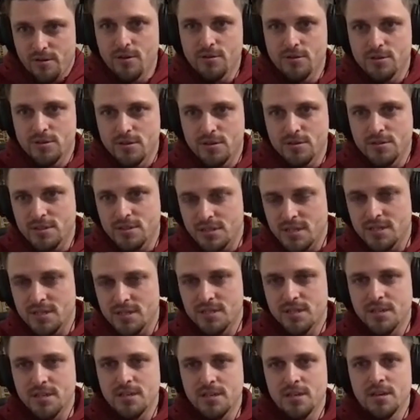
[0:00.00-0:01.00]
all-stars
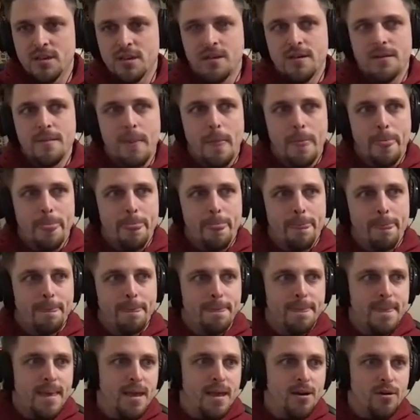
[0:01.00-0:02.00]
essentially.
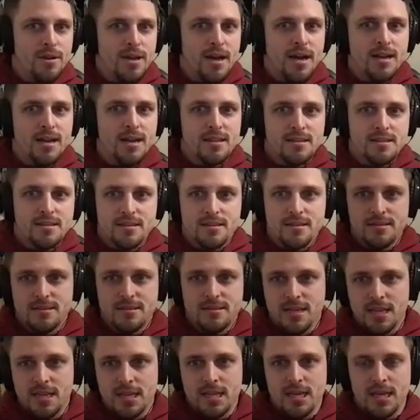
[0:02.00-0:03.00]
They go down into the
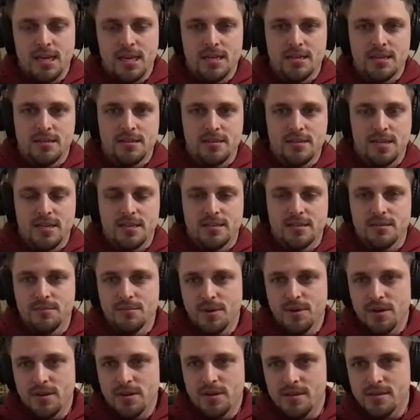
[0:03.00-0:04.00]
D League and get some
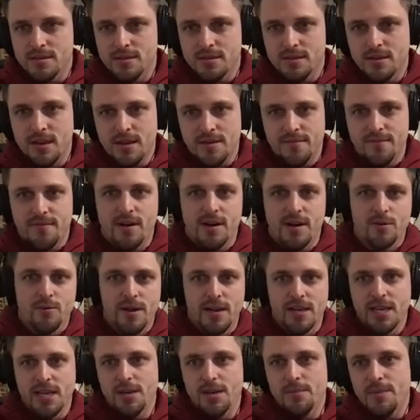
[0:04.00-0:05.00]
buckets and then find a way
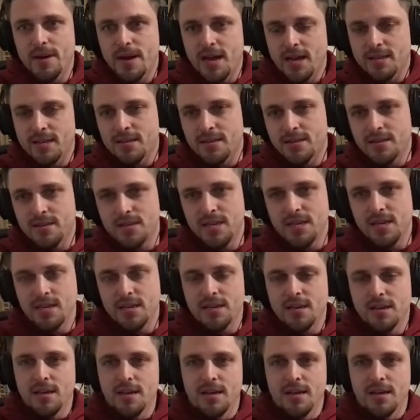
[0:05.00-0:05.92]
to get back into the league.